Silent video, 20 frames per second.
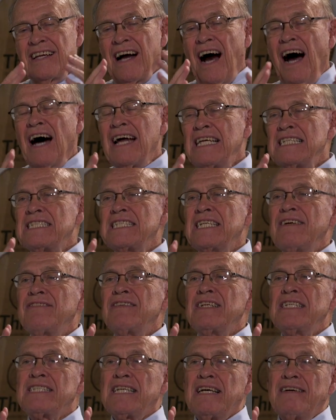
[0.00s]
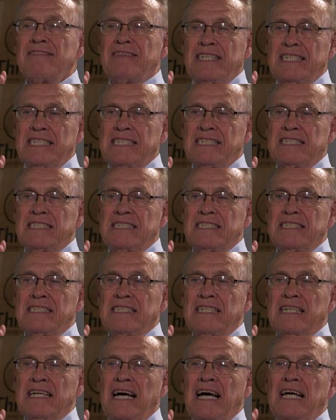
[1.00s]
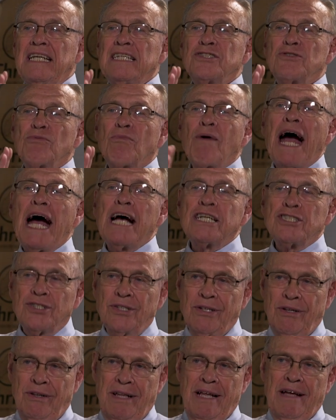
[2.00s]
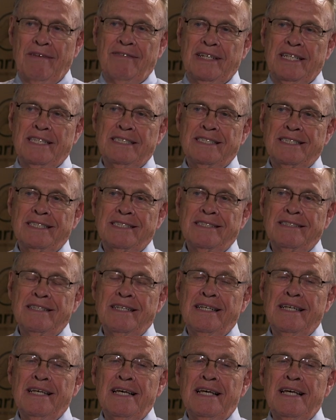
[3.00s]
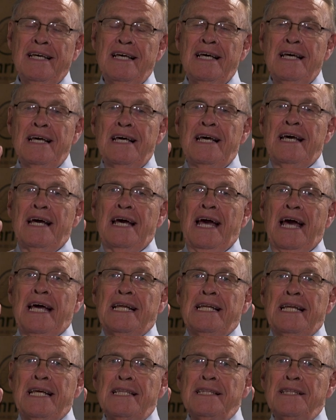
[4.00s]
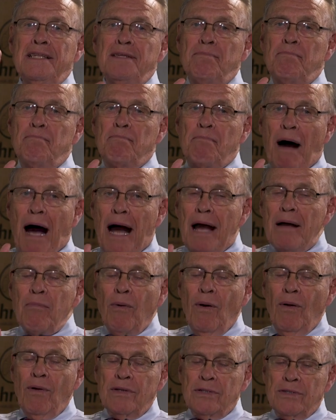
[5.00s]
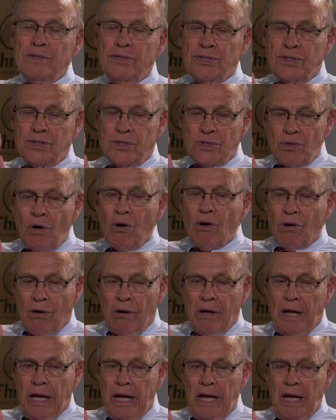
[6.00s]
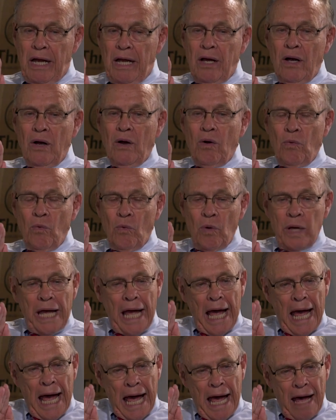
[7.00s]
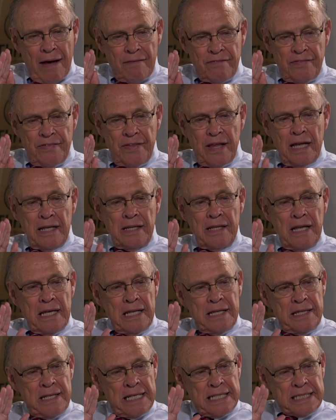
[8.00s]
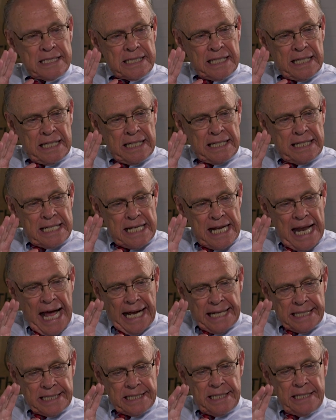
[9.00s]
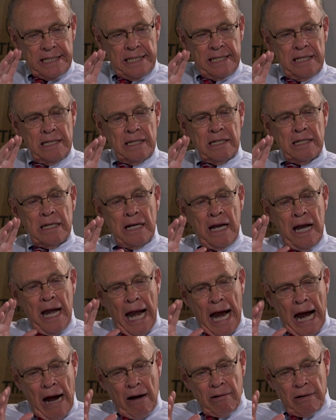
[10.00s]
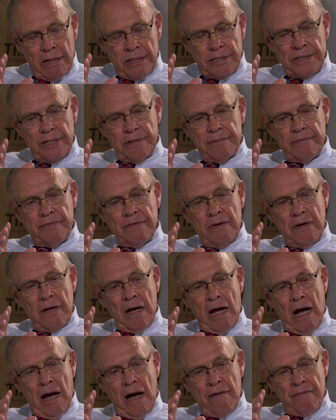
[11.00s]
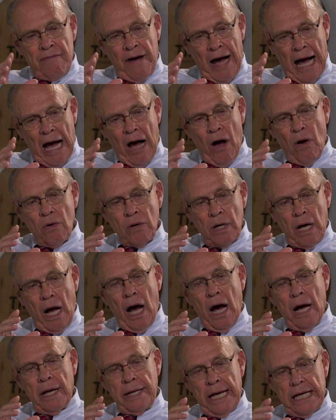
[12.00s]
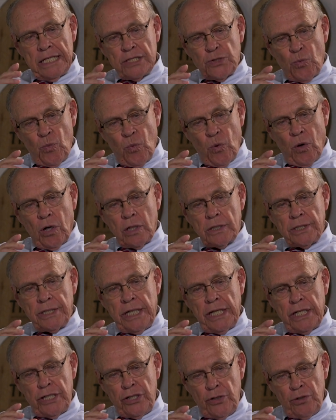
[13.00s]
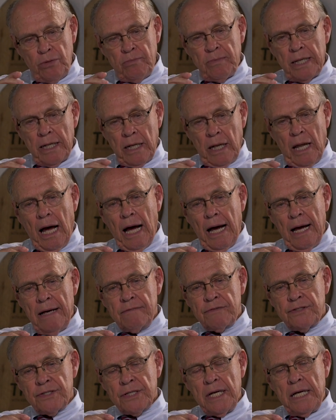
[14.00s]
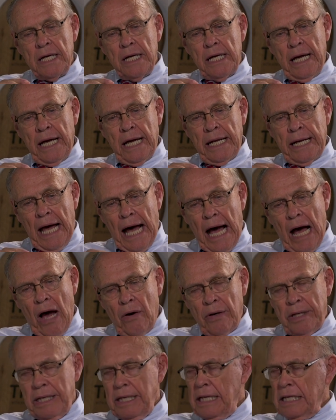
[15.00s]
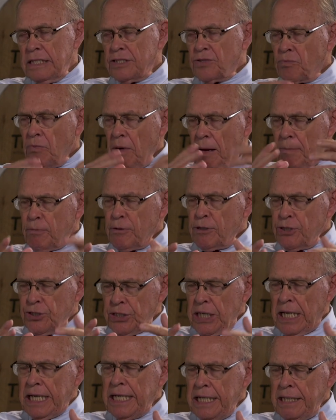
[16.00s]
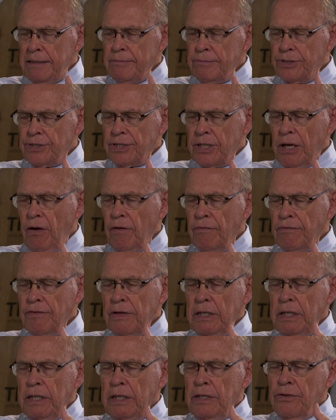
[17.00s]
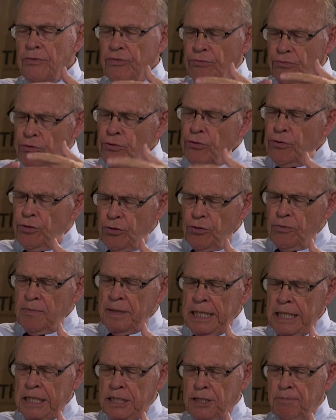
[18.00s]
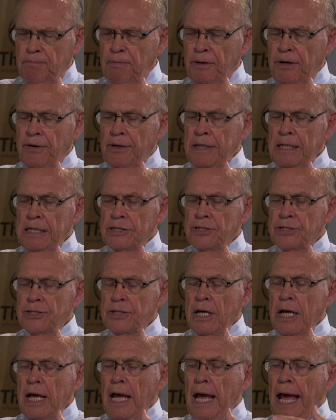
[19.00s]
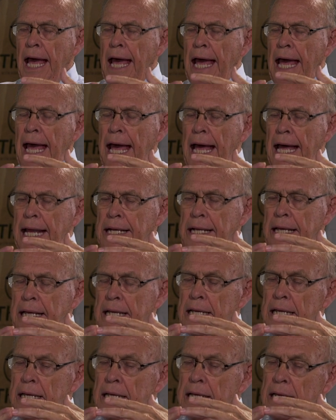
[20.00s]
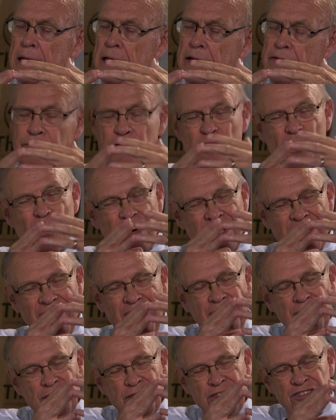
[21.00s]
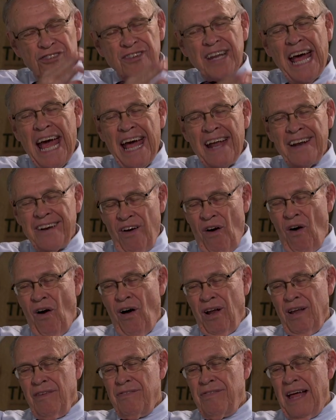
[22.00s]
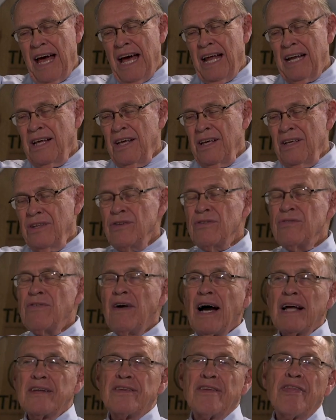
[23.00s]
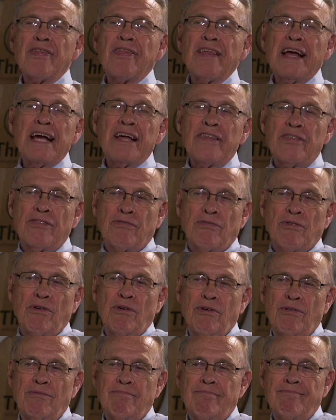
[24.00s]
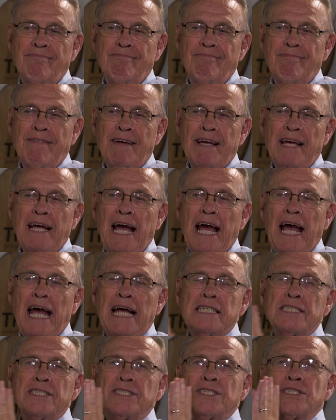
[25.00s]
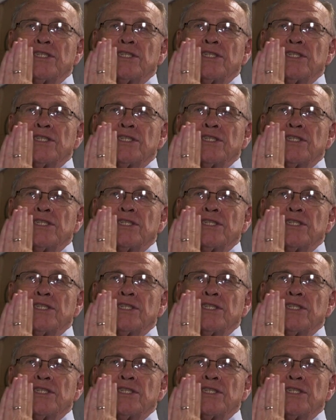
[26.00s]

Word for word: God has given us evidence, and it's rational evidence. And in the Bible story, we have then this connected narrative of how God has worked in human lives and how he has represented himself through human experience. And if you are to understand all of that, you've got to think it through. Mm-hmm. And